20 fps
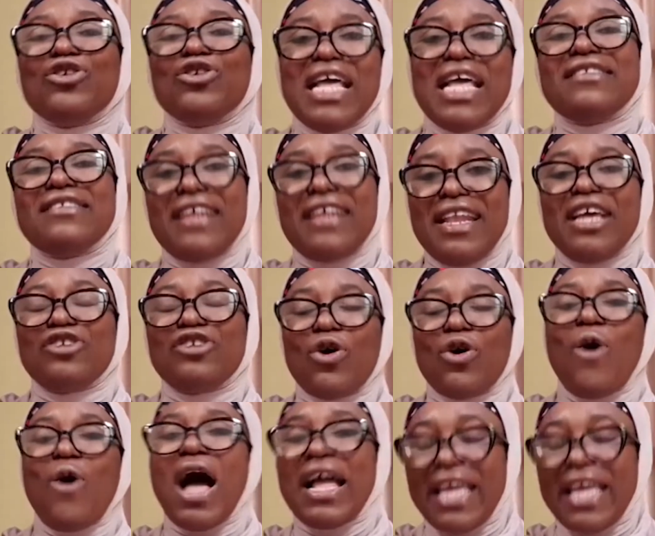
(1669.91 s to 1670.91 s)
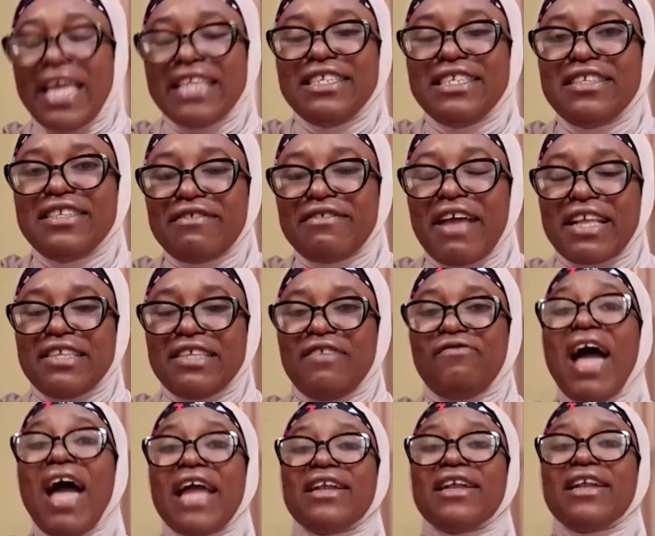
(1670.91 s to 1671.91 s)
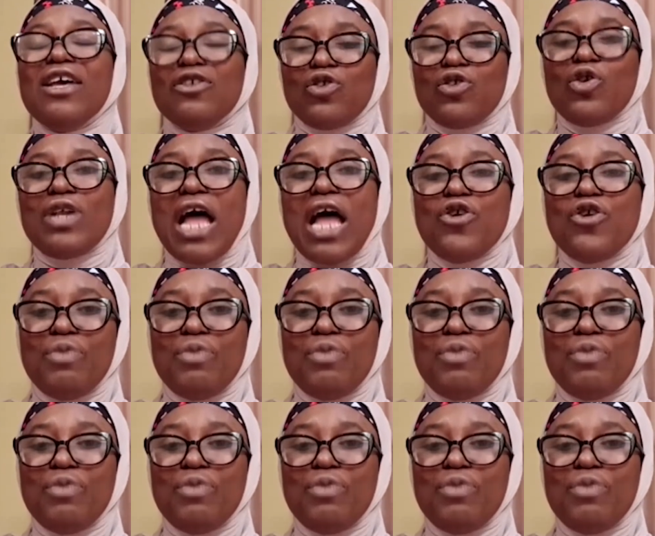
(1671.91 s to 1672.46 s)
Next election, go and get it rectified so that